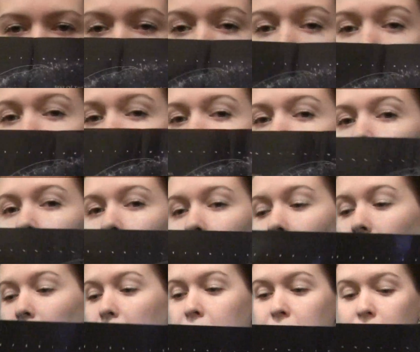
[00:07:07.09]
that
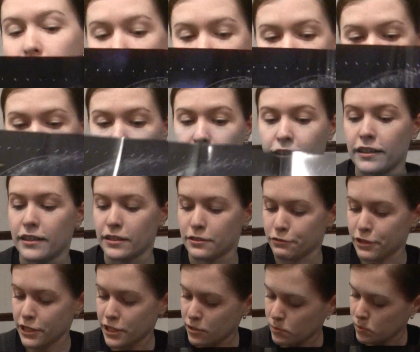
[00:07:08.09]
I'd like to think is
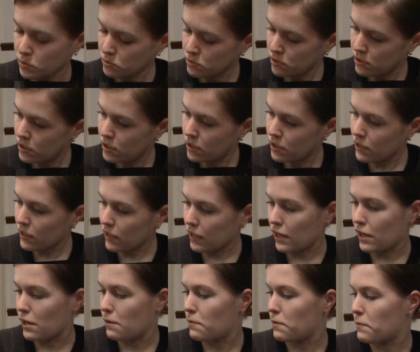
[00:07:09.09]
reachable,
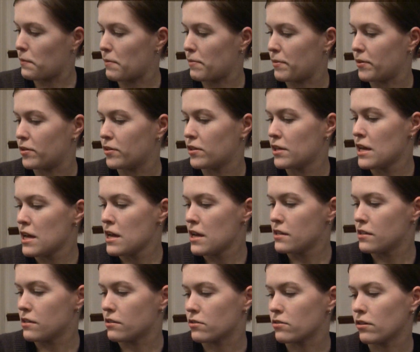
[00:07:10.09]
but maybe not.
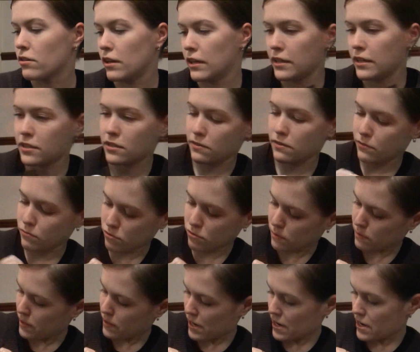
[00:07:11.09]
So it's got a list of all
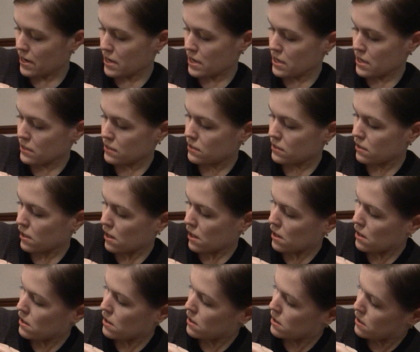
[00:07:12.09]
the planets.
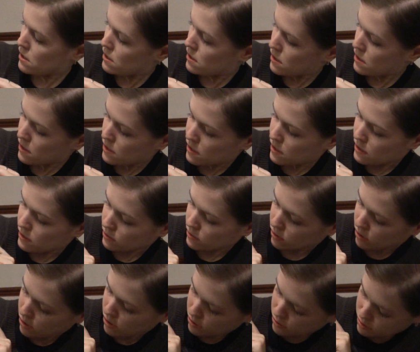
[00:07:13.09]
You've
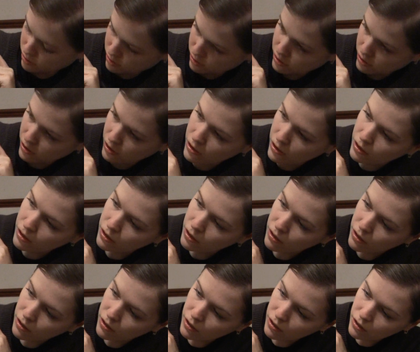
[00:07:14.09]
got Hoth,
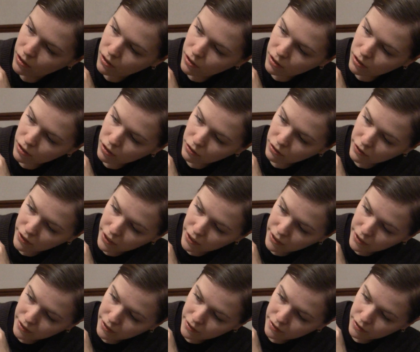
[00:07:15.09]

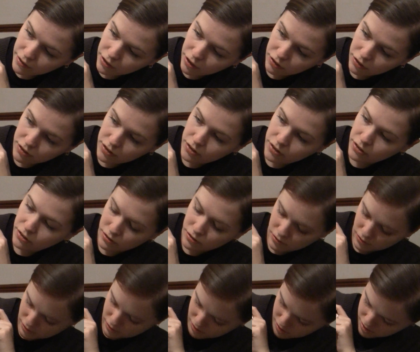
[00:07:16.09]
Corellia, Coruscant,